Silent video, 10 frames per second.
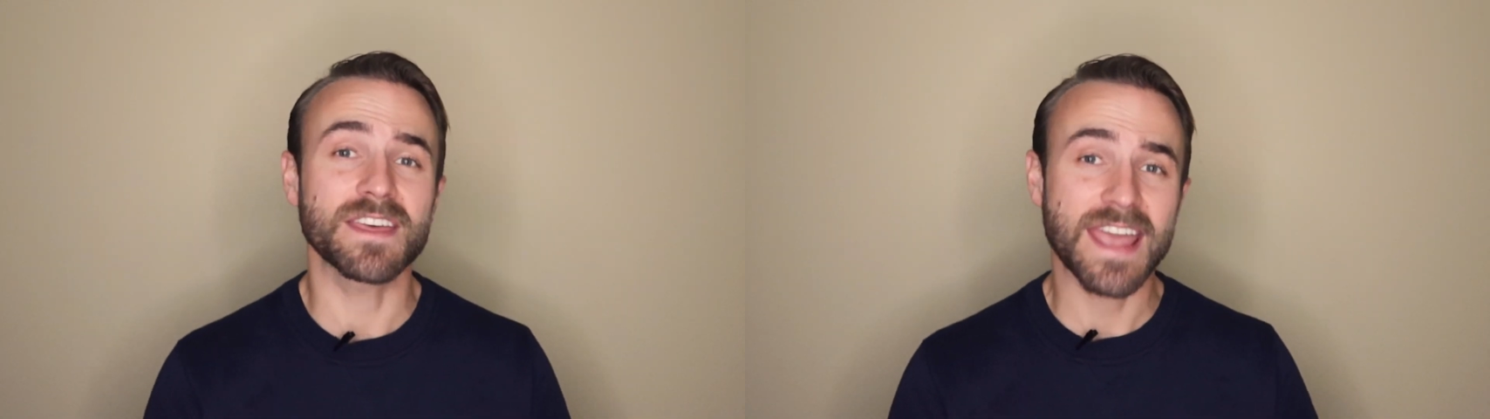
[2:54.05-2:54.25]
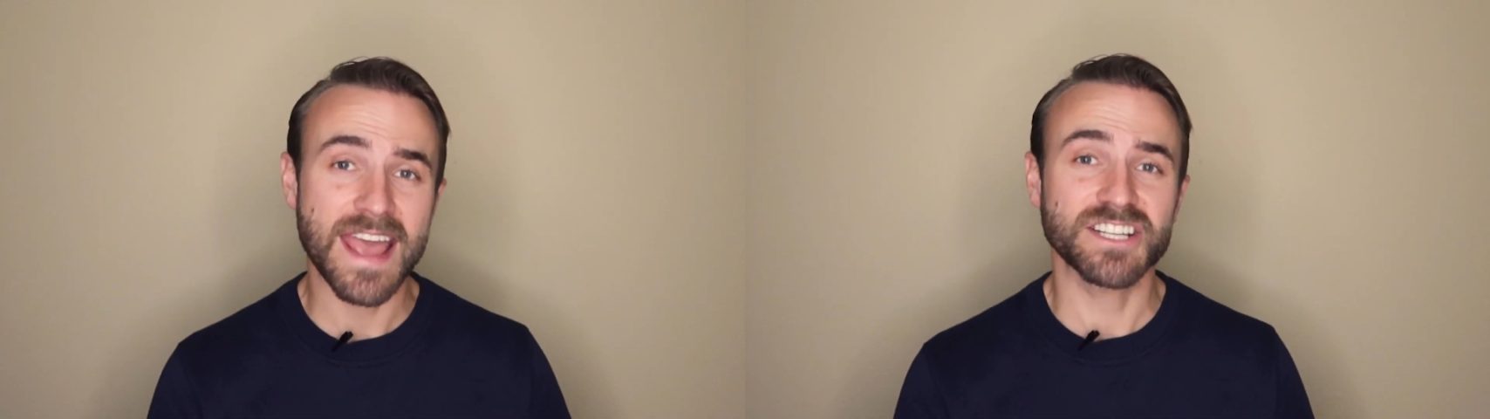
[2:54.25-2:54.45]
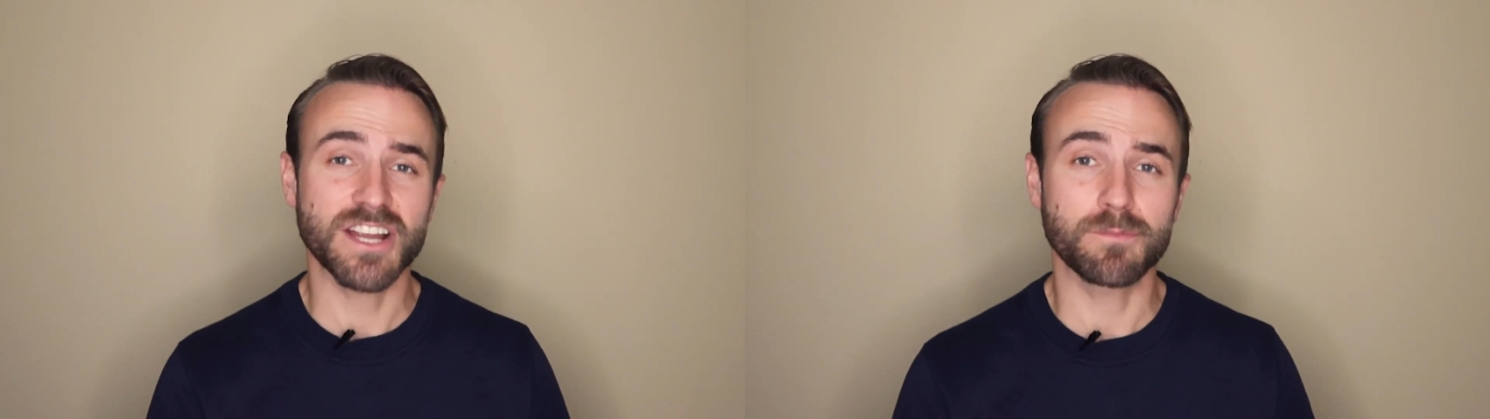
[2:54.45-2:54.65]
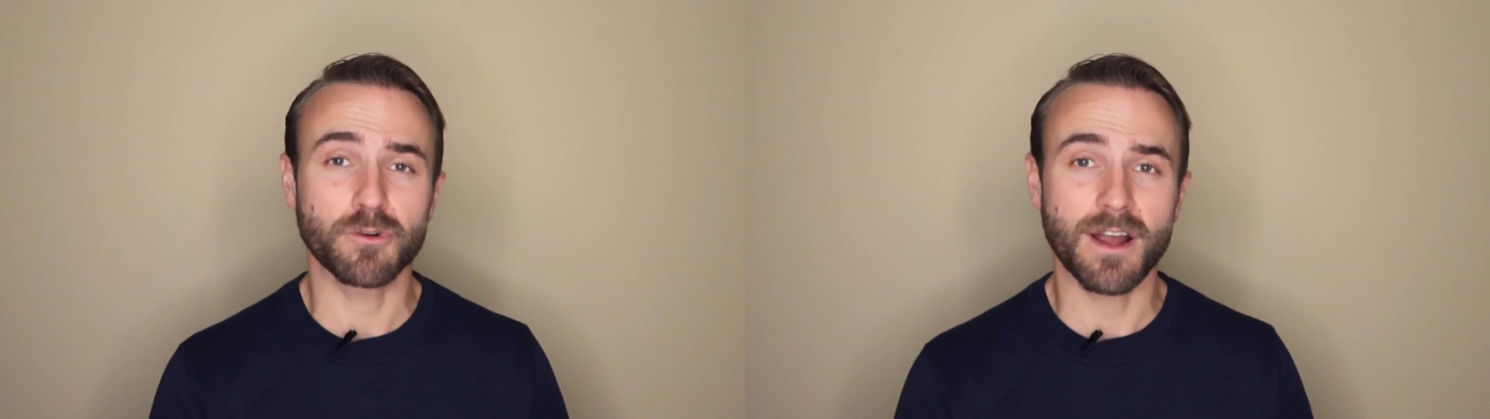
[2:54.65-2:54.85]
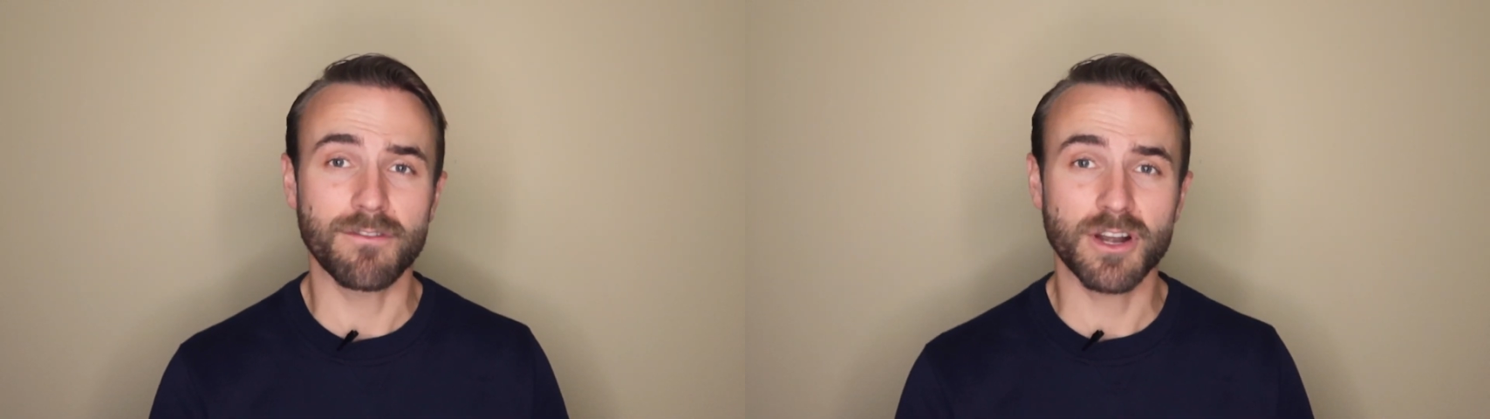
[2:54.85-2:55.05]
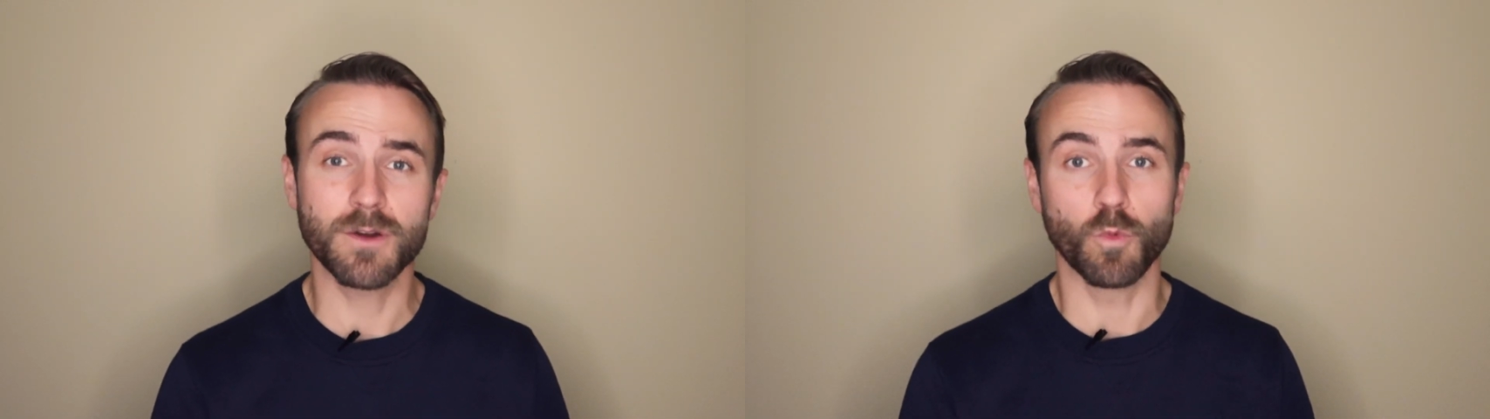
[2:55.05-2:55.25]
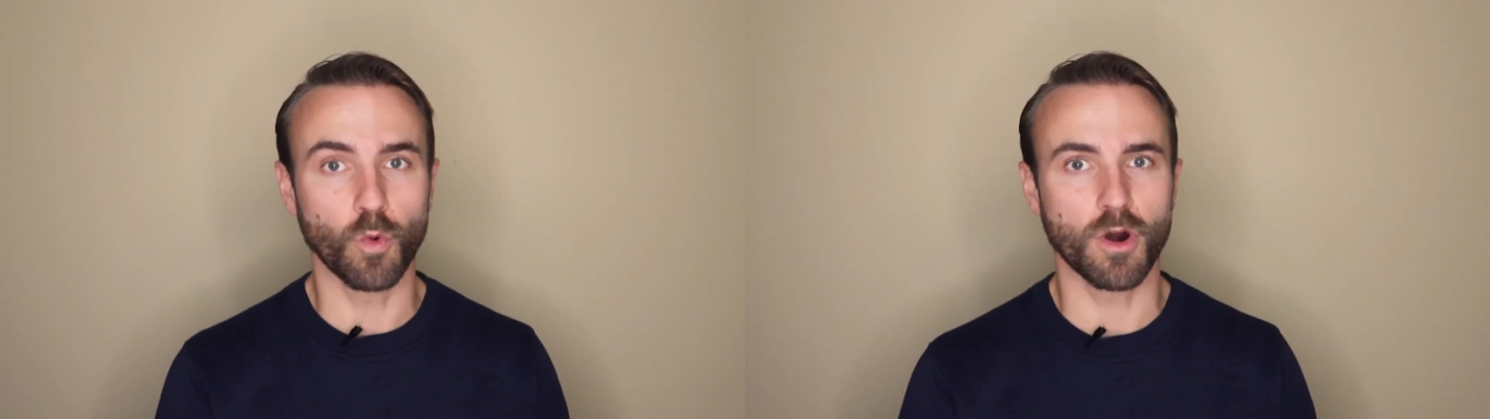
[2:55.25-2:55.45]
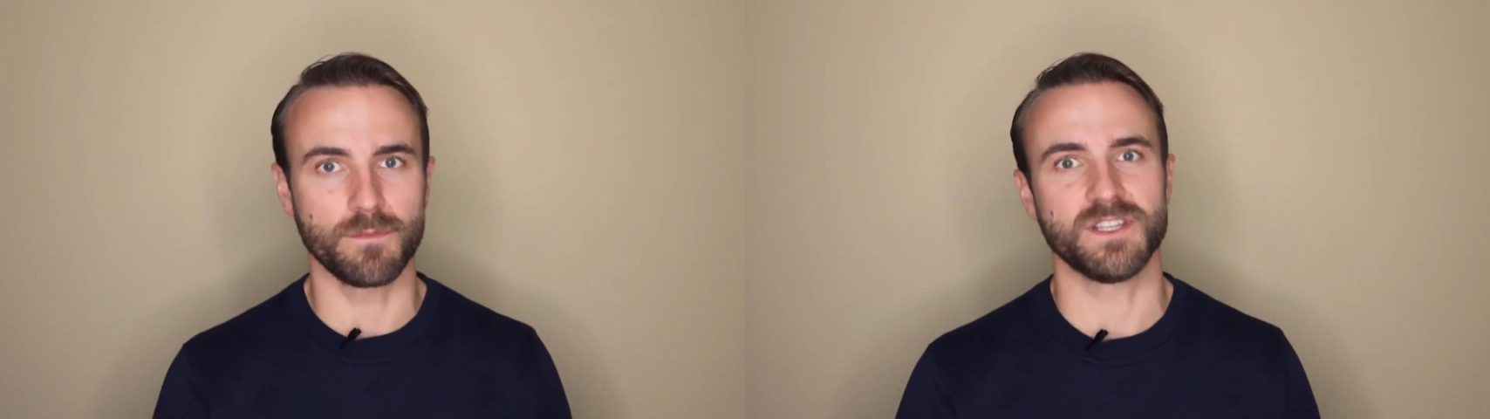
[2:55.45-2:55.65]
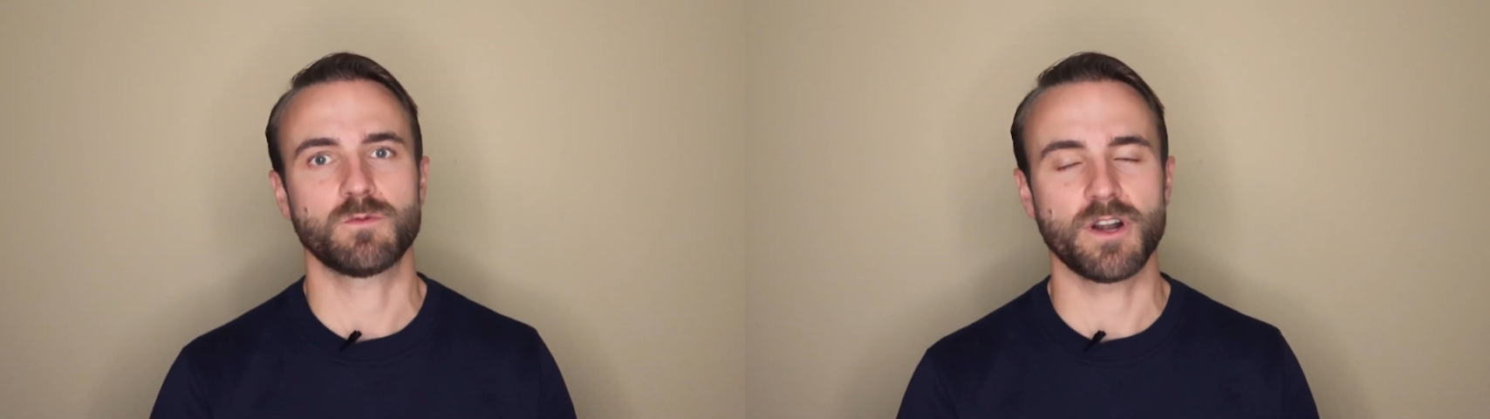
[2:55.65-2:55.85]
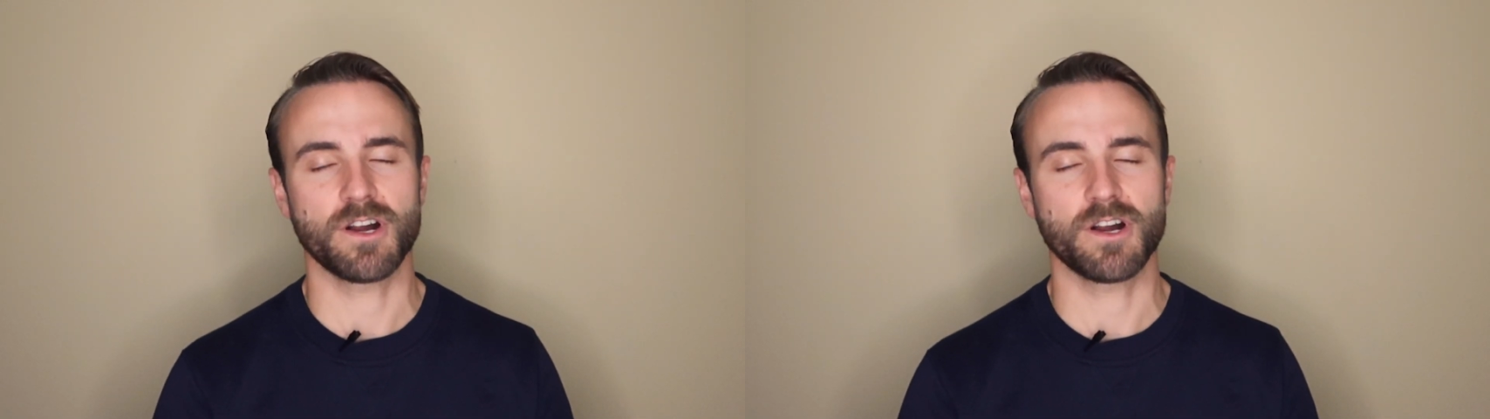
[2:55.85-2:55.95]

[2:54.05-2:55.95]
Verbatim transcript: the K-shaped recovery warm this